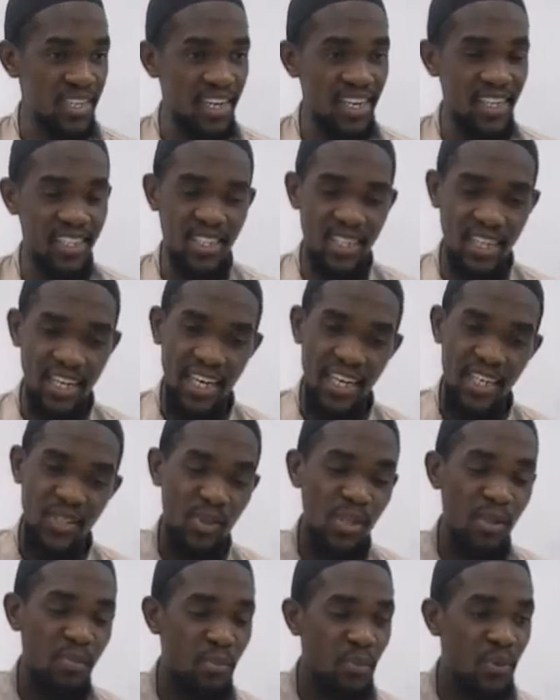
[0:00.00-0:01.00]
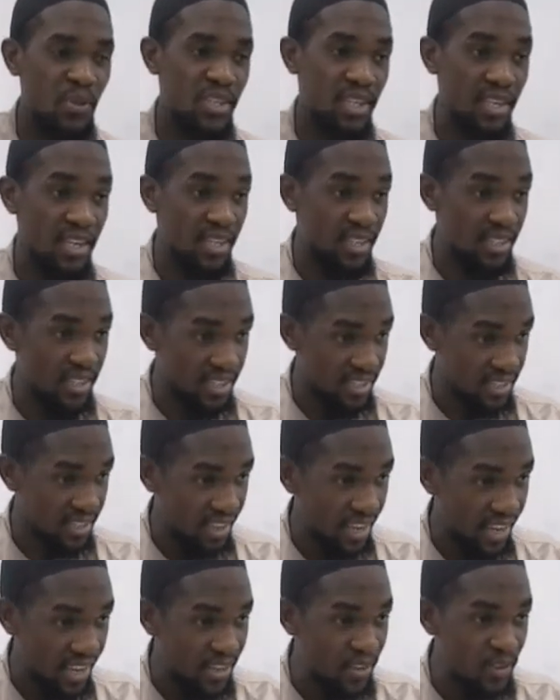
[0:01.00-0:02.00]
and she actually put her
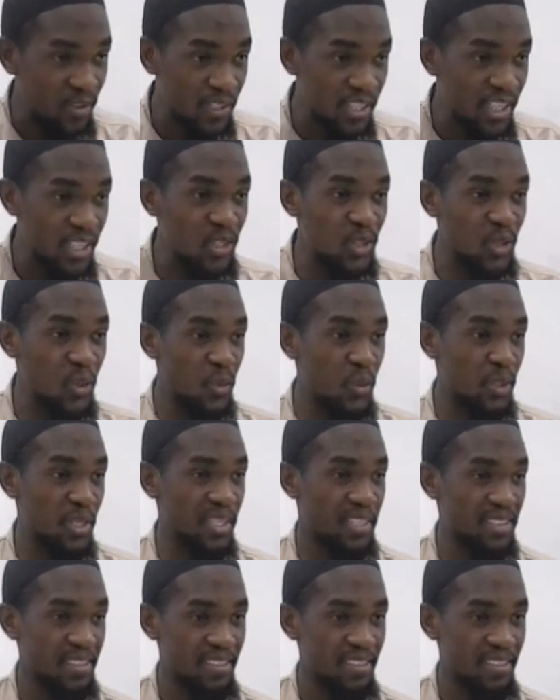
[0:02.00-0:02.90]
hand on his shoulder.